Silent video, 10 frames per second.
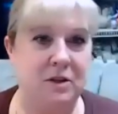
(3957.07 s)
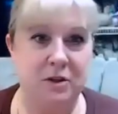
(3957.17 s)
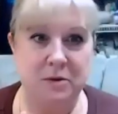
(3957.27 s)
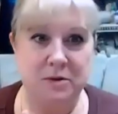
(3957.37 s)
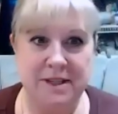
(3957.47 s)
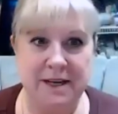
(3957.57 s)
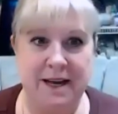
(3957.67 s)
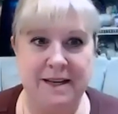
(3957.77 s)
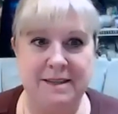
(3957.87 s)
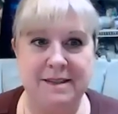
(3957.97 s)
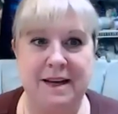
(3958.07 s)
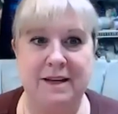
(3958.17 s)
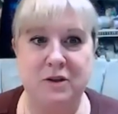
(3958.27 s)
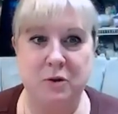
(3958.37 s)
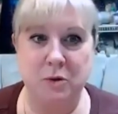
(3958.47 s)
Tuesdays
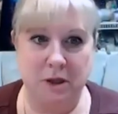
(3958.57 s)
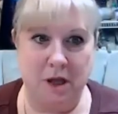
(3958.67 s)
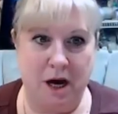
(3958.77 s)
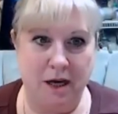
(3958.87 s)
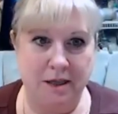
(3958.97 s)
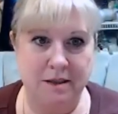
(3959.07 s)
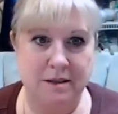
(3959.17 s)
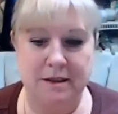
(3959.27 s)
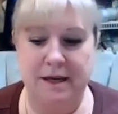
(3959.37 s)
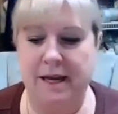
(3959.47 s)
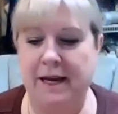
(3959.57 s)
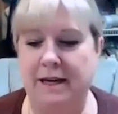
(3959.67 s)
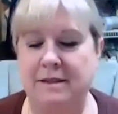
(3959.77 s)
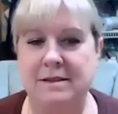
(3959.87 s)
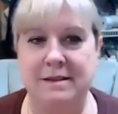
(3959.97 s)
at 2 o'clock
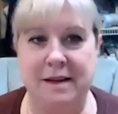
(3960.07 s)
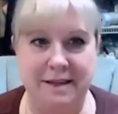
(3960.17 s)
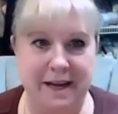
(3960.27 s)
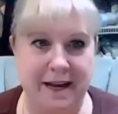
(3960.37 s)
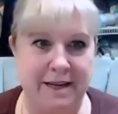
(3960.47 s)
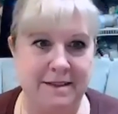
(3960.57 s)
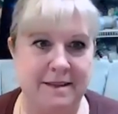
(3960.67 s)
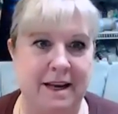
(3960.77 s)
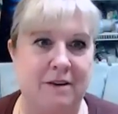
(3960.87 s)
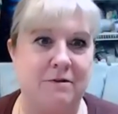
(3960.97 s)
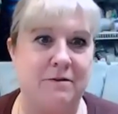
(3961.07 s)
and Sundays at